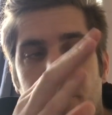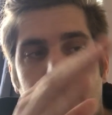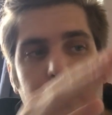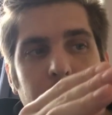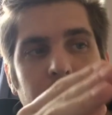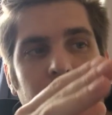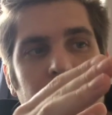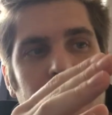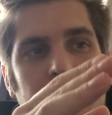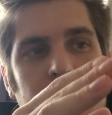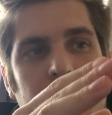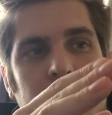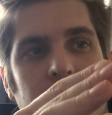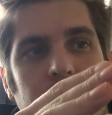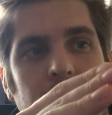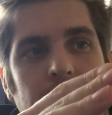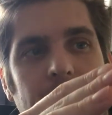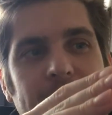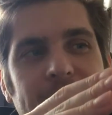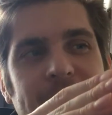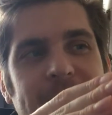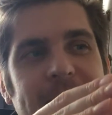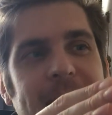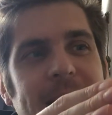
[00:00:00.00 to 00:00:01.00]
but
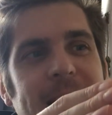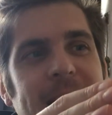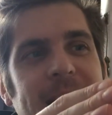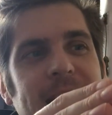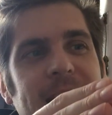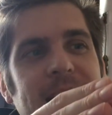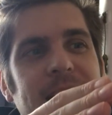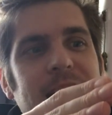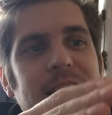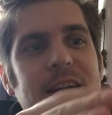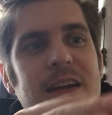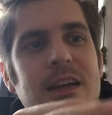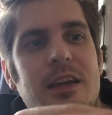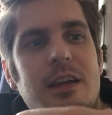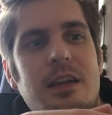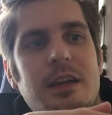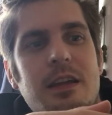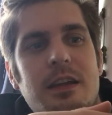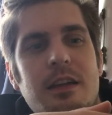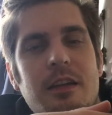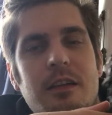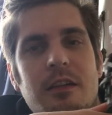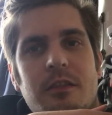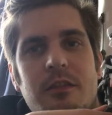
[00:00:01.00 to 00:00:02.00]

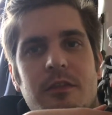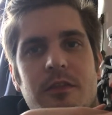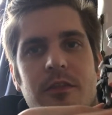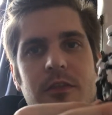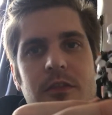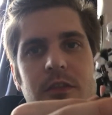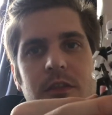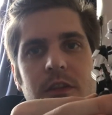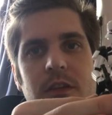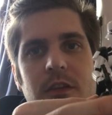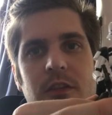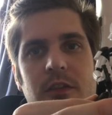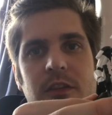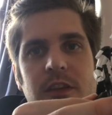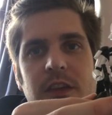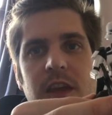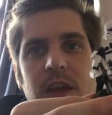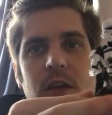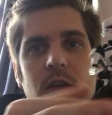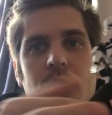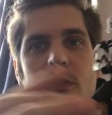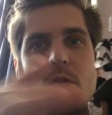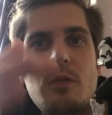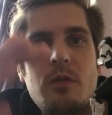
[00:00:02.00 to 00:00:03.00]
the
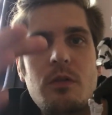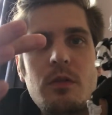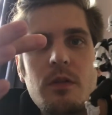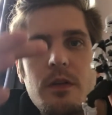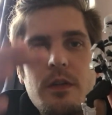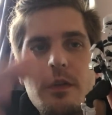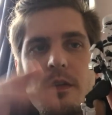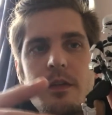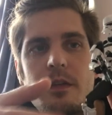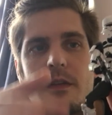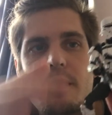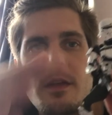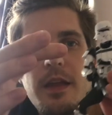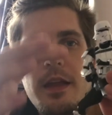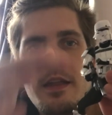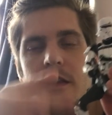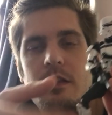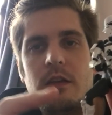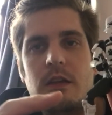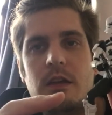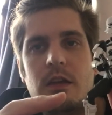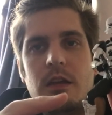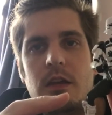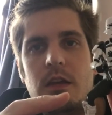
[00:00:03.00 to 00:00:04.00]
skill,
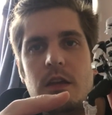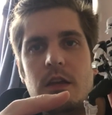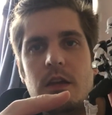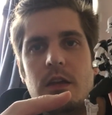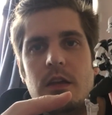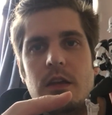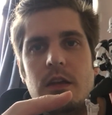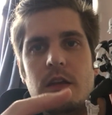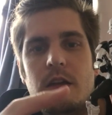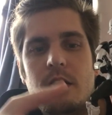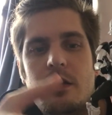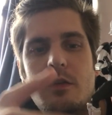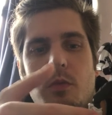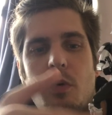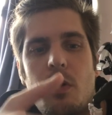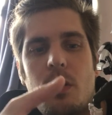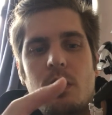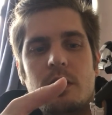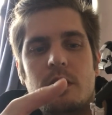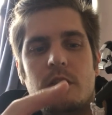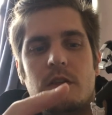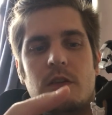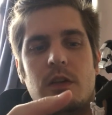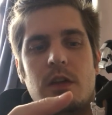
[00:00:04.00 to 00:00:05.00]
the
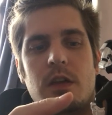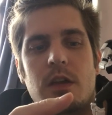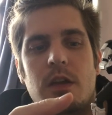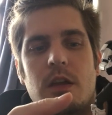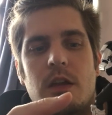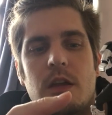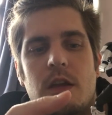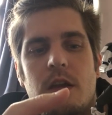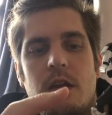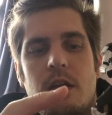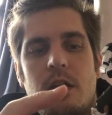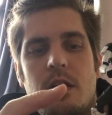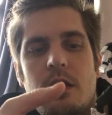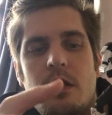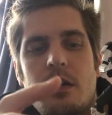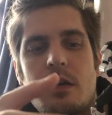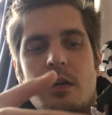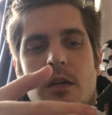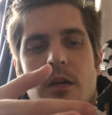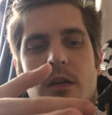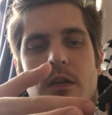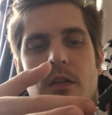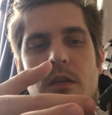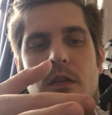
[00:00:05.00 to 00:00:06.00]
quality,
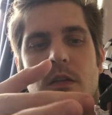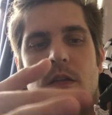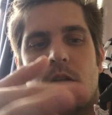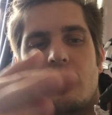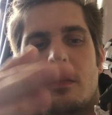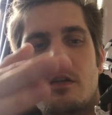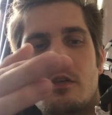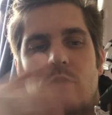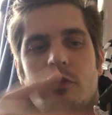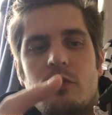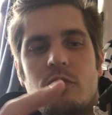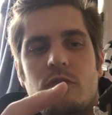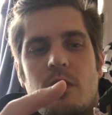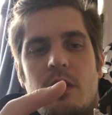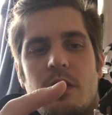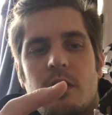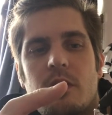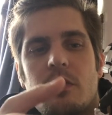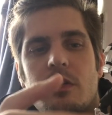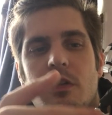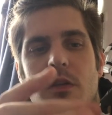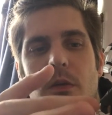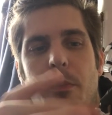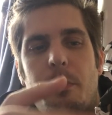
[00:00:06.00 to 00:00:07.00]
the
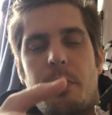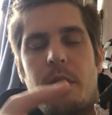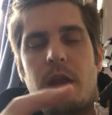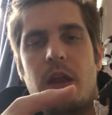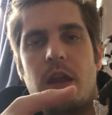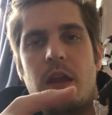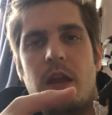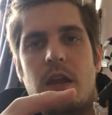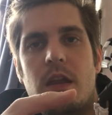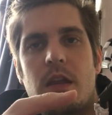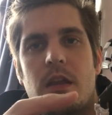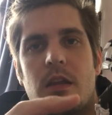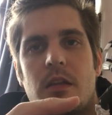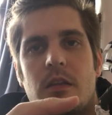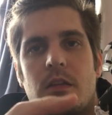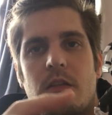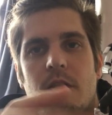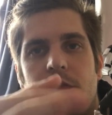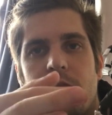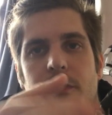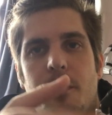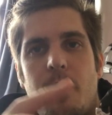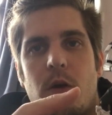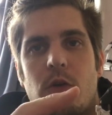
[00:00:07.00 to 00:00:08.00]
construction, the paint,
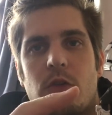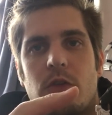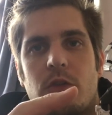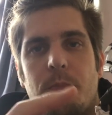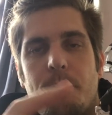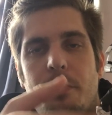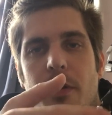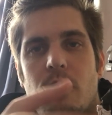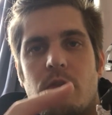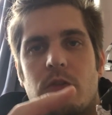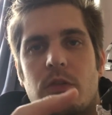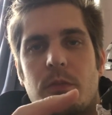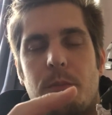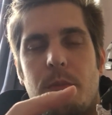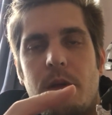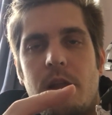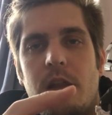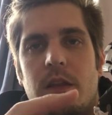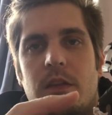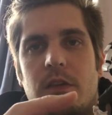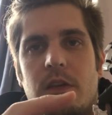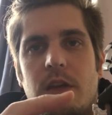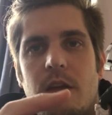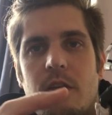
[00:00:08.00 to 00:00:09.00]
the
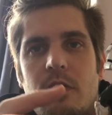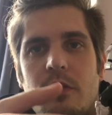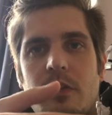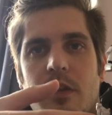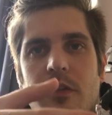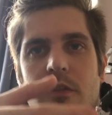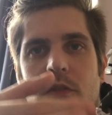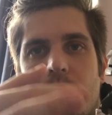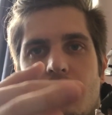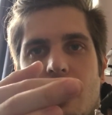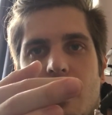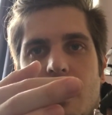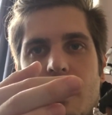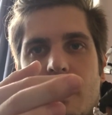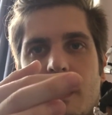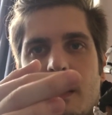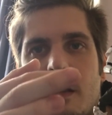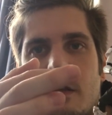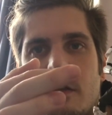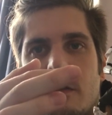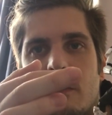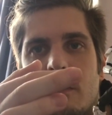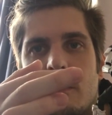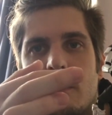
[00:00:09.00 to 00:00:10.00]
poseability, etc.
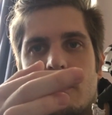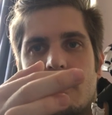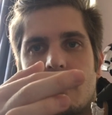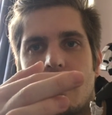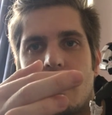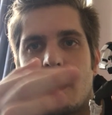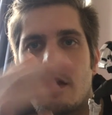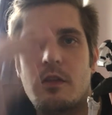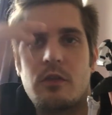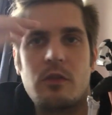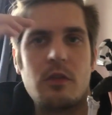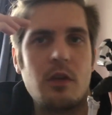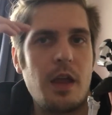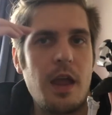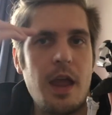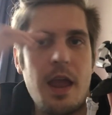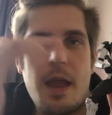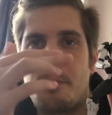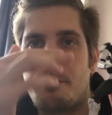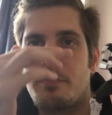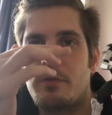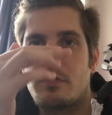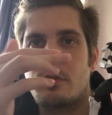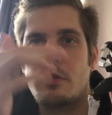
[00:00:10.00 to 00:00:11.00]
It's
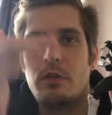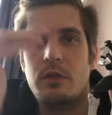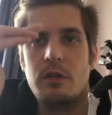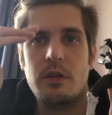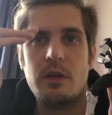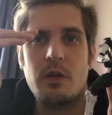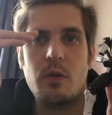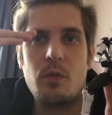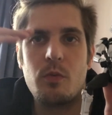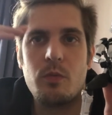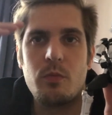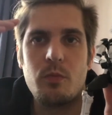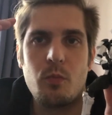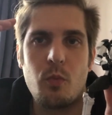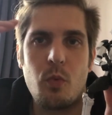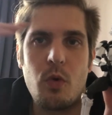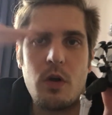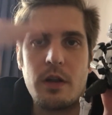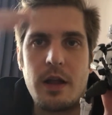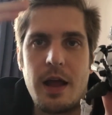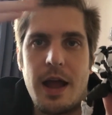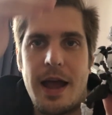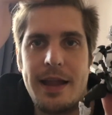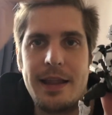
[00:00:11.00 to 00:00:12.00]
absolutely on
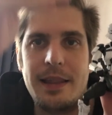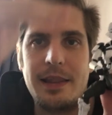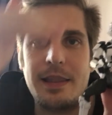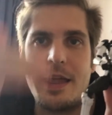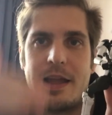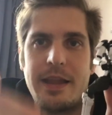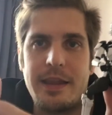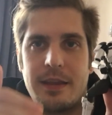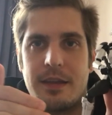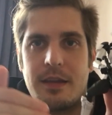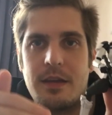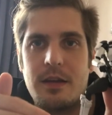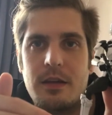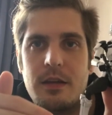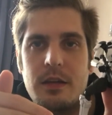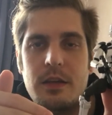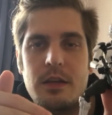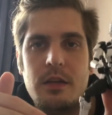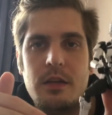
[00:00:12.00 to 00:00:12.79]
what I like.